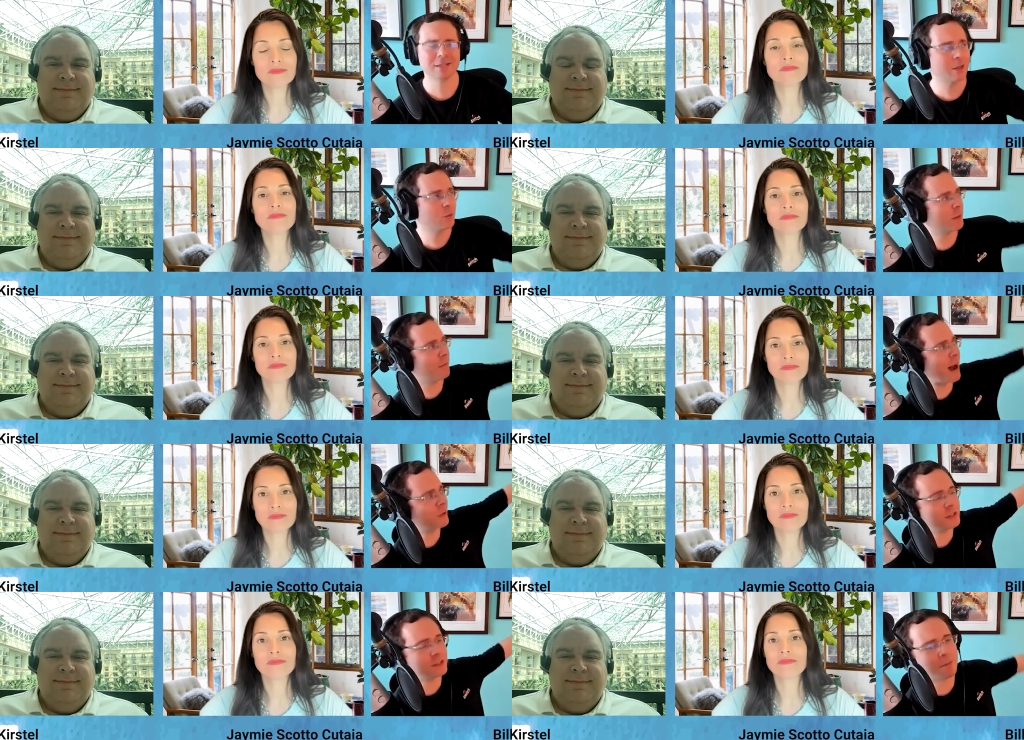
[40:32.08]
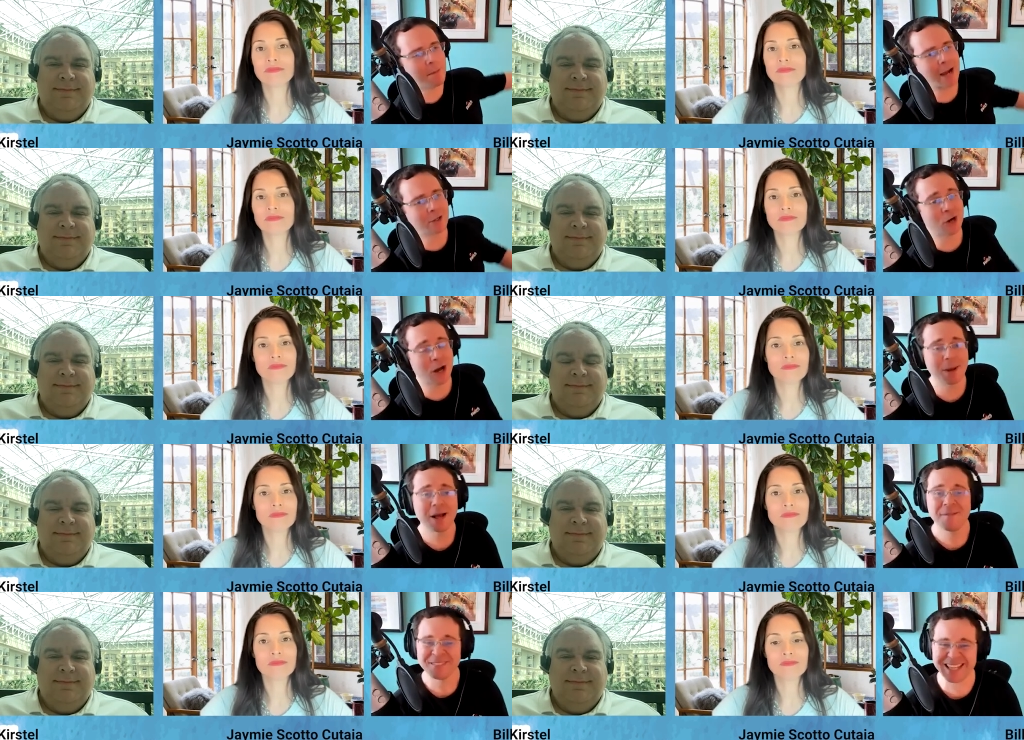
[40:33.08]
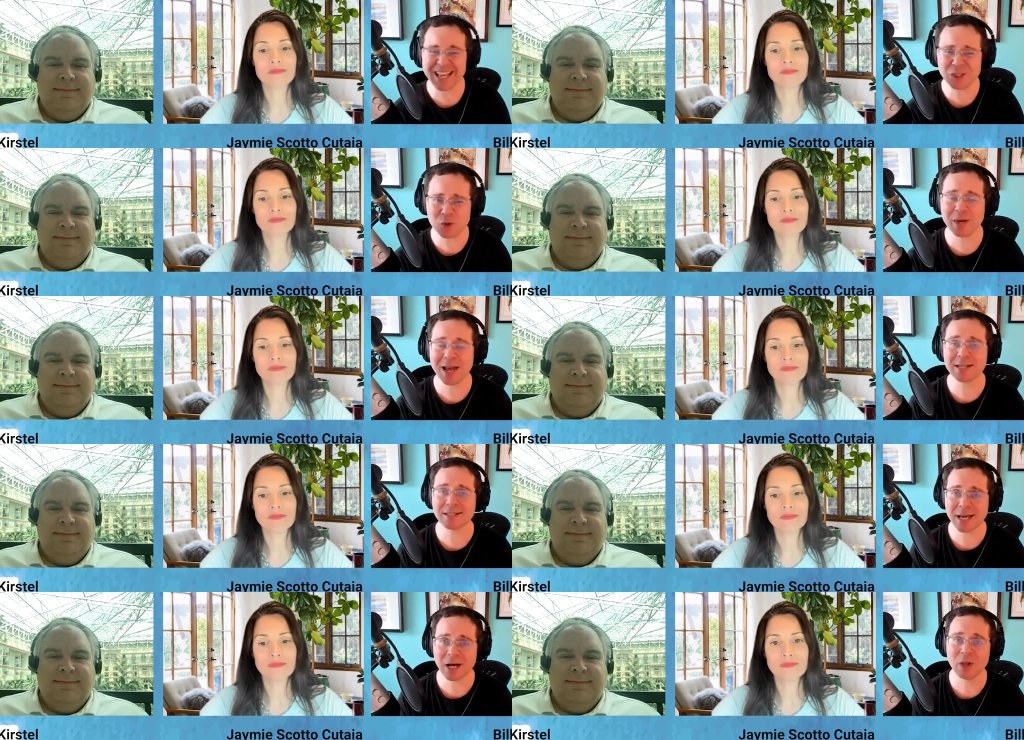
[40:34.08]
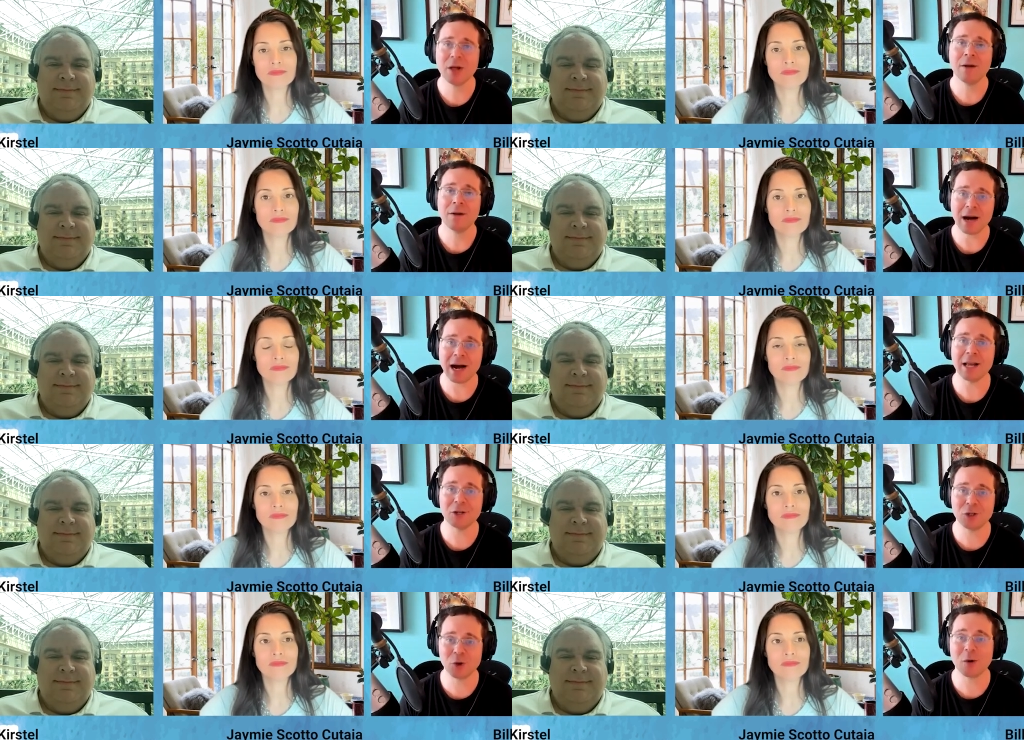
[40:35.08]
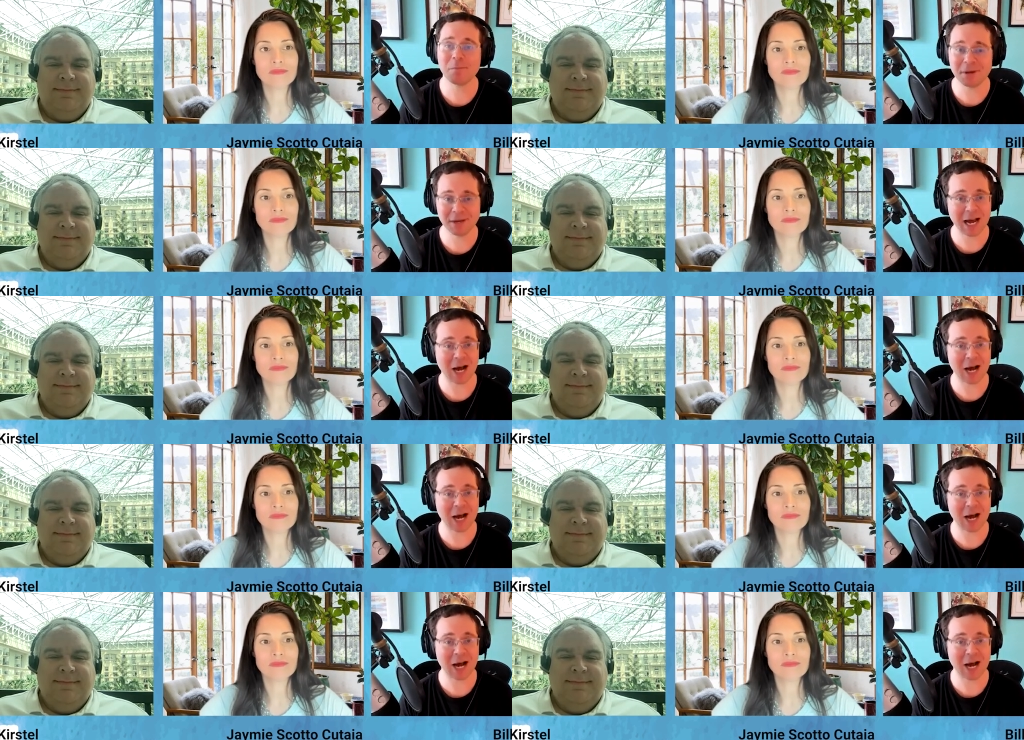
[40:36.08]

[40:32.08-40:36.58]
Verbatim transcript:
Speaker 1: lake with the mountains in the backdrop. In case you can't tell, I enjoy being